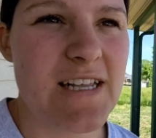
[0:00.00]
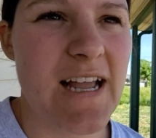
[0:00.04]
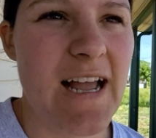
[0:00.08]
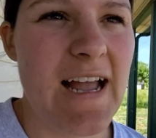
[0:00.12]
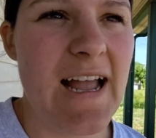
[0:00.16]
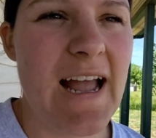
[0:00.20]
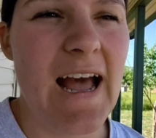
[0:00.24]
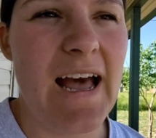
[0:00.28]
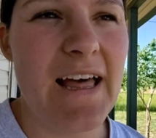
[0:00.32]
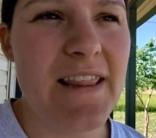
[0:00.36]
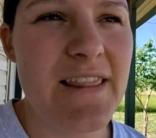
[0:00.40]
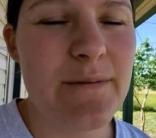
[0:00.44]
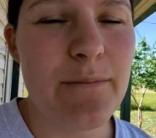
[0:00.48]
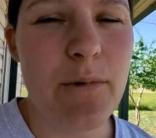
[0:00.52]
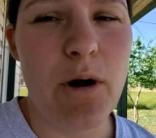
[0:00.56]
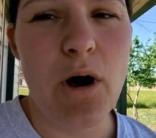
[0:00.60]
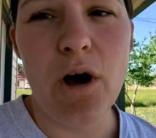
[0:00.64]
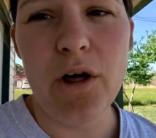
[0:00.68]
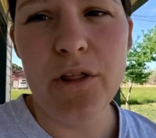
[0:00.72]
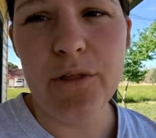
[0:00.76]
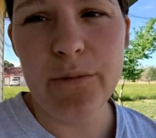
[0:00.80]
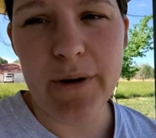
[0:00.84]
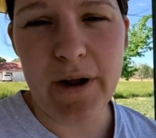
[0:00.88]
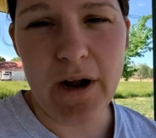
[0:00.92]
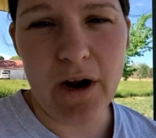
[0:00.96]
I had them
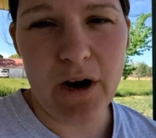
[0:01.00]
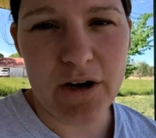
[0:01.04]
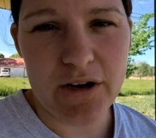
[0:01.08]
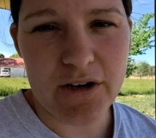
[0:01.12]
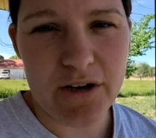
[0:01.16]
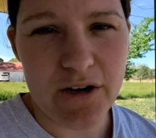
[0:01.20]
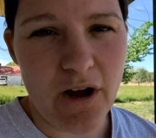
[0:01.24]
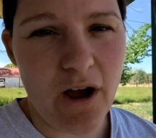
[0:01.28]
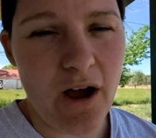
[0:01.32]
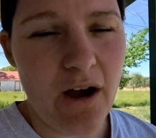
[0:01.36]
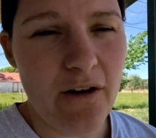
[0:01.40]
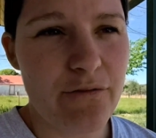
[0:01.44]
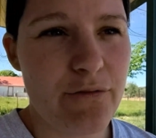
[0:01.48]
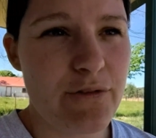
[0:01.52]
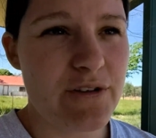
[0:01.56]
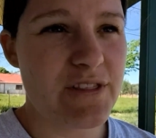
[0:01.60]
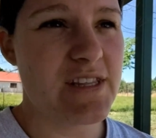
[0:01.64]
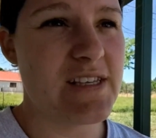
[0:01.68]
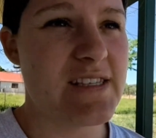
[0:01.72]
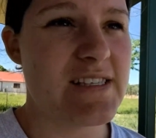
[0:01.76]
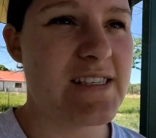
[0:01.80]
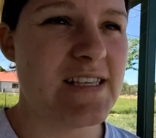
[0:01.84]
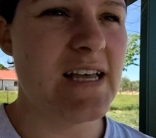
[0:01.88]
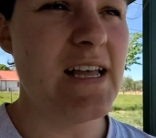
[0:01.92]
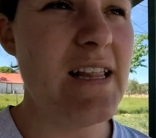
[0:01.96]
all the way hardened off with
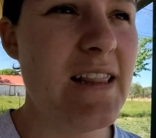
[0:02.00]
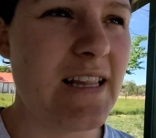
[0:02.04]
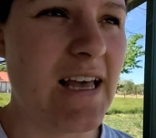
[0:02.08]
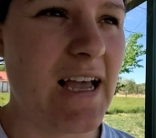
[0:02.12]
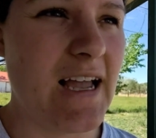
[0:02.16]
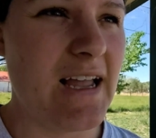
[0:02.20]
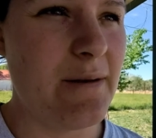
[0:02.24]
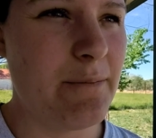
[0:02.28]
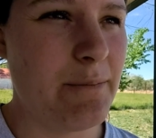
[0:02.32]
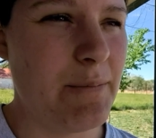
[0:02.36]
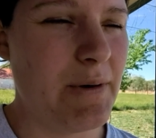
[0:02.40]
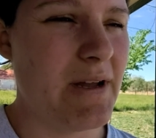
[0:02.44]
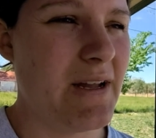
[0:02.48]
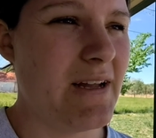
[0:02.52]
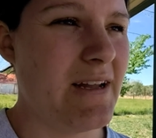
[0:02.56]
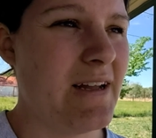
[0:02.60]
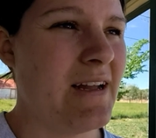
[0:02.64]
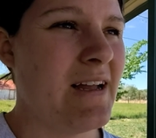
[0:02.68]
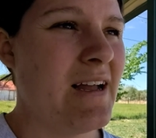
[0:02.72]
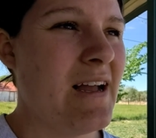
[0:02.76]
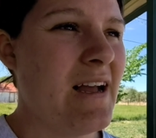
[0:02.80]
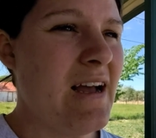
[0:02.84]
the sunlight, but